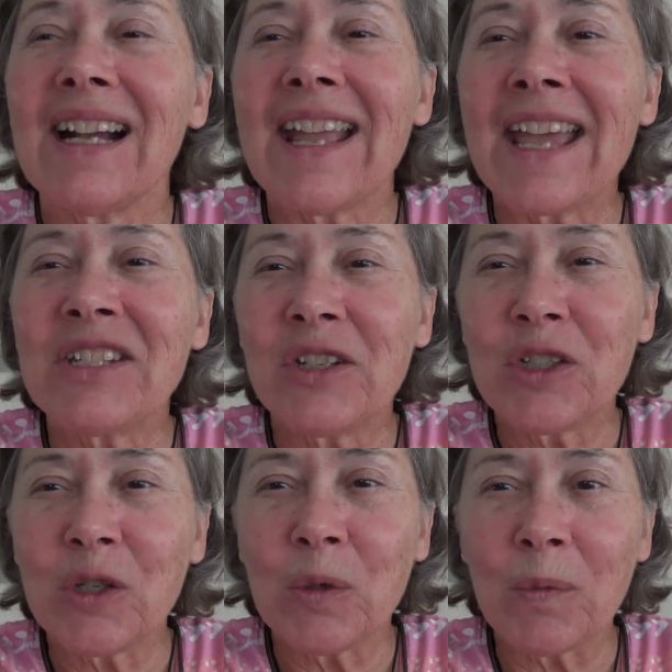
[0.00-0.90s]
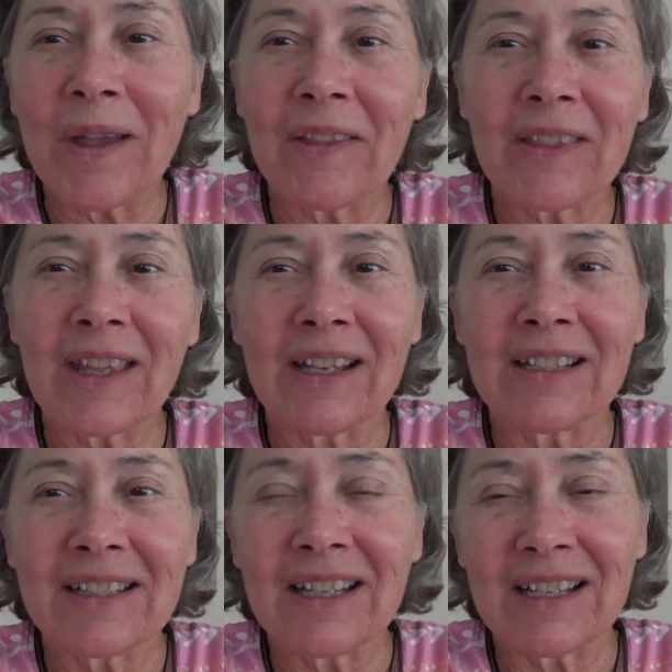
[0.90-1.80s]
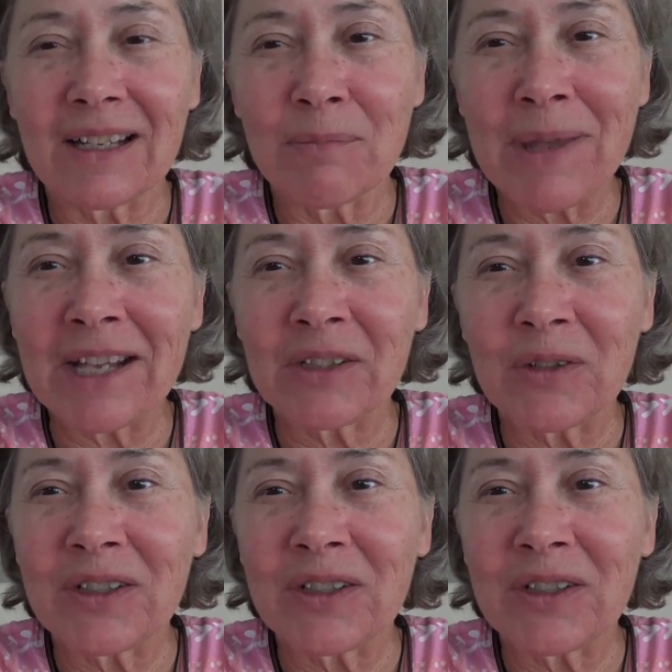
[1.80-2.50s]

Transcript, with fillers: had to do with a medical